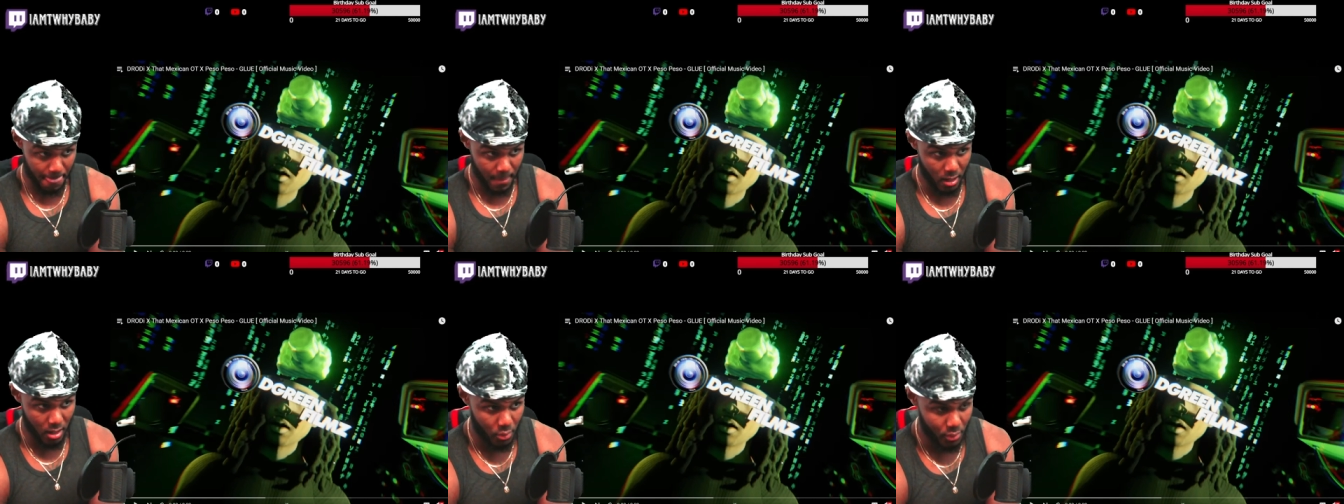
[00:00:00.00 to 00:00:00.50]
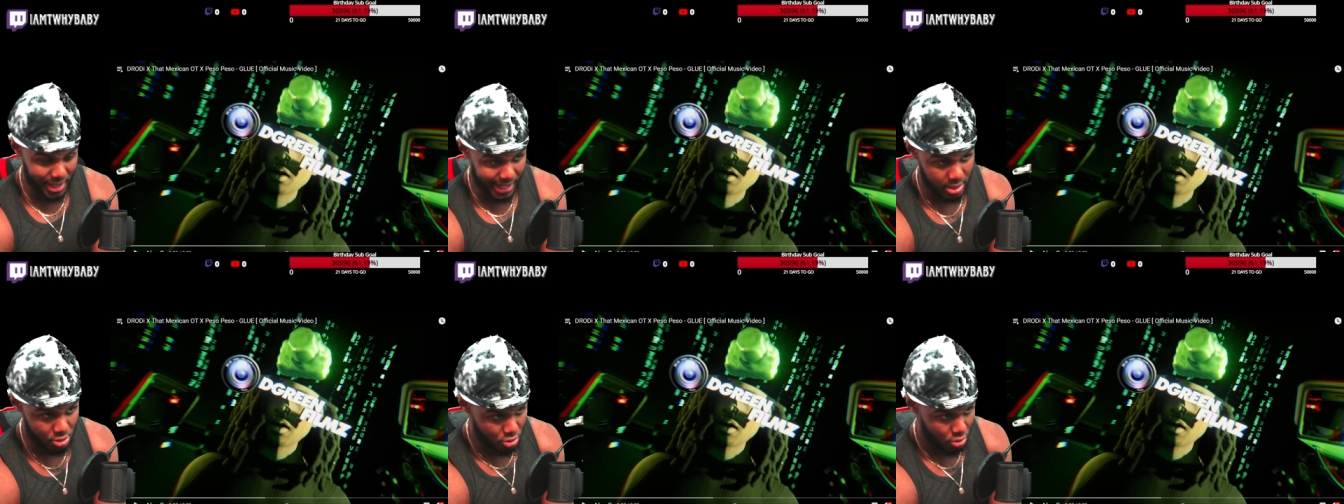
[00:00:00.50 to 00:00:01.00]
Um, we
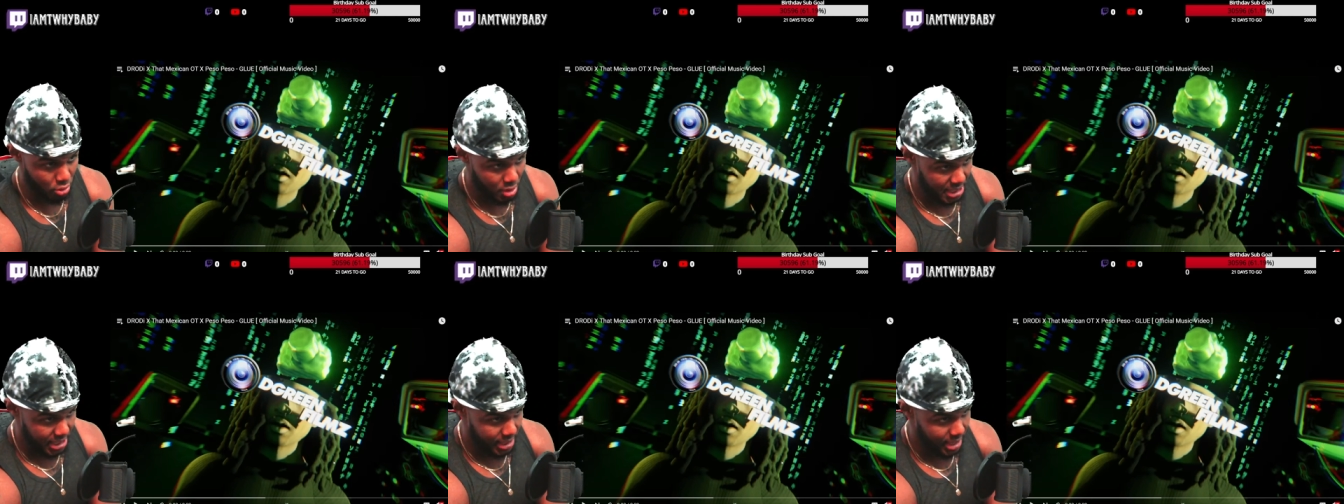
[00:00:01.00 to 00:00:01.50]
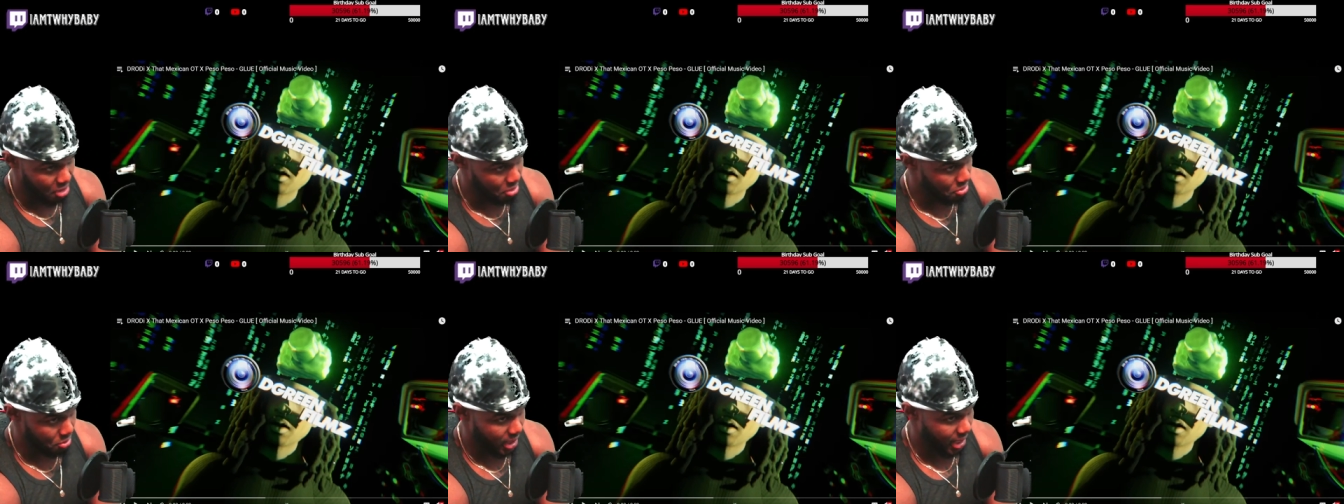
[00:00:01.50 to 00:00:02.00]
got Drodi. I don't
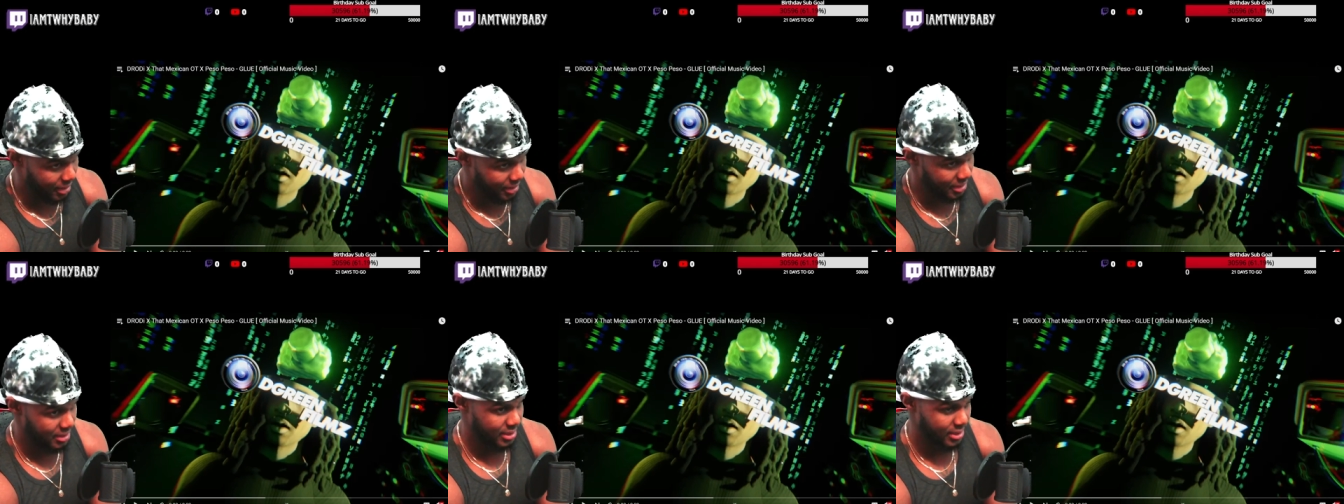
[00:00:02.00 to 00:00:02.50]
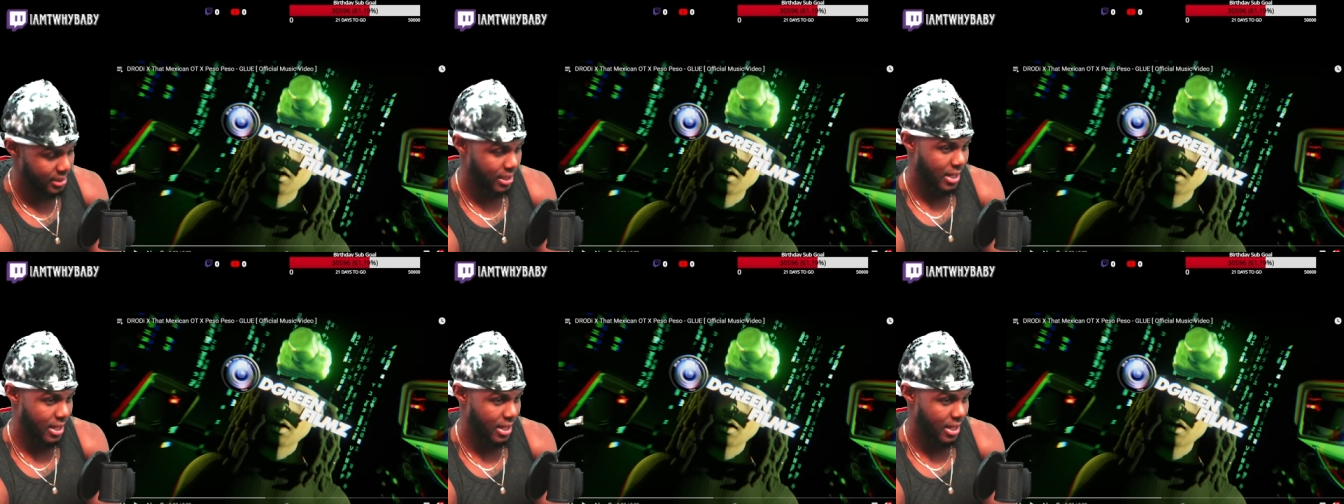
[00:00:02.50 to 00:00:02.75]
know who that is.